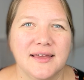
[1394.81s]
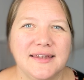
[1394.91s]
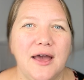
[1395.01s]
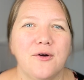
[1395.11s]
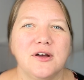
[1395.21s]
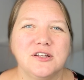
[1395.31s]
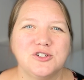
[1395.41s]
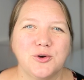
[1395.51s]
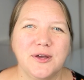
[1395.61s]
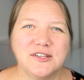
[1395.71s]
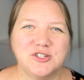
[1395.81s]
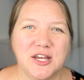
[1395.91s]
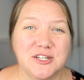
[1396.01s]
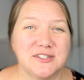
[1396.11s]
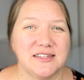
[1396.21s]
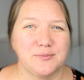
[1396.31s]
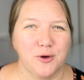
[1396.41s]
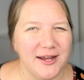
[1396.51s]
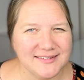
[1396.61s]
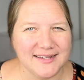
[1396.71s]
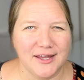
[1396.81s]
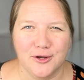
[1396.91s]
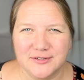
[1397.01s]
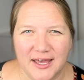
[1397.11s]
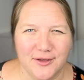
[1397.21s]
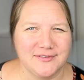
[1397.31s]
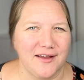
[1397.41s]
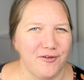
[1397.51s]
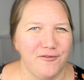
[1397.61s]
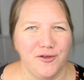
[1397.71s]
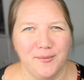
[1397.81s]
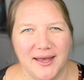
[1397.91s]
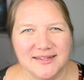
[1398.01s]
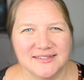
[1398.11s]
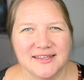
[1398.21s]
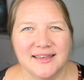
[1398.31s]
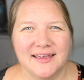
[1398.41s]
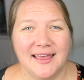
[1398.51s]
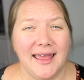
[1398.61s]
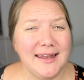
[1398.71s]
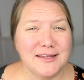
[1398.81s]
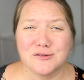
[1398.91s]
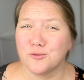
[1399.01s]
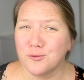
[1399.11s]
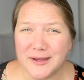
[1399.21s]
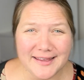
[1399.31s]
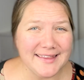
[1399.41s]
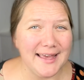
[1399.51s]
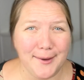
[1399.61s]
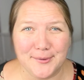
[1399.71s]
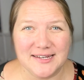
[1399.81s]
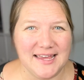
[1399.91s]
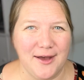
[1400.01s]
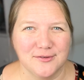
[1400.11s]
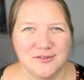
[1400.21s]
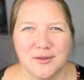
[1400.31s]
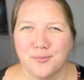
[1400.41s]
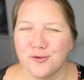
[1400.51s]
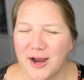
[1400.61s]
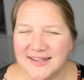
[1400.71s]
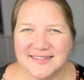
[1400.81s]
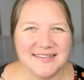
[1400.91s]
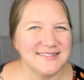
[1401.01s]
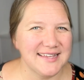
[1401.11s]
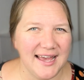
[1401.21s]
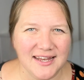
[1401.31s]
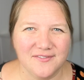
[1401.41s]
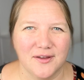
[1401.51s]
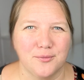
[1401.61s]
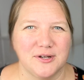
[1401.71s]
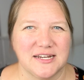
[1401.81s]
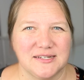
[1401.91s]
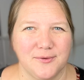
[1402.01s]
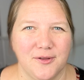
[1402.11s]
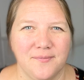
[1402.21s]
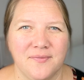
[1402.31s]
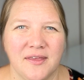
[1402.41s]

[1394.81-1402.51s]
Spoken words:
Now, Choice changes its pricing on hotels every few months, and it is really up and down, so the pricing is kind of unpredictable.